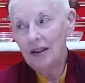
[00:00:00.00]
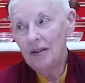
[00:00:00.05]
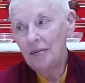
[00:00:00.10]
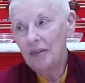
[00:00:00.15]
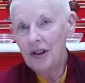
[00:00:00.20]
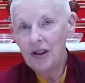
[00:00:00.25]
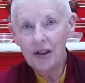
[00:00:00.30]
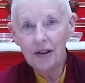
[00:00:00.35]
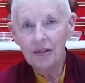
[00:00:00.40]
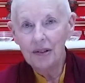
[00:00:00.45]

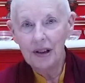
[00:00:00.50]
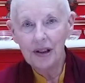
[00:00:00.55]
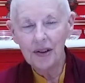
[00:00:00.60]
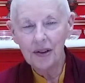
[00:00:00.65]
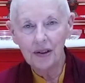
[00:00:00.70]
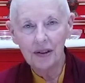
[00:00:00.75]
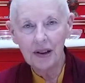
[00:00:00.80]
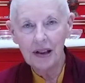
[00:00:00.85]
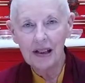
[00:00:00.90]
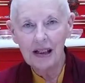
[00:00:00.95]
We do this
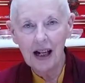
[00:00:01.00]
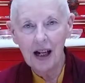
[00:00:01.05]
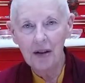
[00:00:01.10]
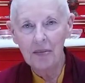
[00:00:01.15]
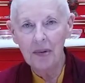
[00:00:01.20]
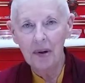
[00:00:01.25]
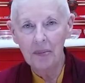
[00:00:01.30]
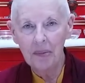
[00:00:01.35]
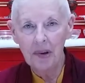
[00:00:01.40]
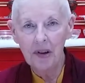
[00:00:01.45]
all the
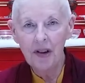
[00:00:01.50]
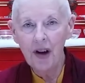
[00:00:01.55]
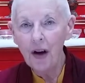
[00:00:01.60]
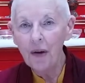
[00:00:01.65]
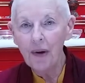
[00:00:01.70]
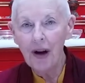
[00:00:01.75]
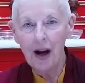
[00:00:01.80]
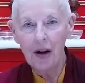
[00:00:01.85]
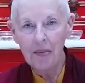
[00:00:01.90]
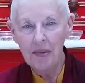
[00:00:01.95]
time, and we
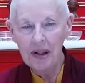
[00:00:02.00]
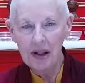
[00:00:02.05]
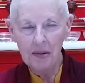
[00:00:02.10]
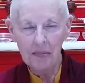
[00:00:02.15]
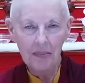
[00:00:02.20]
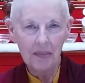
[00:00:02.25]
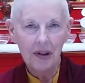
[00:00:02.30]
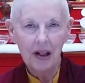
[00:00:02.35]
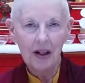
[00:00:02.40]
know how many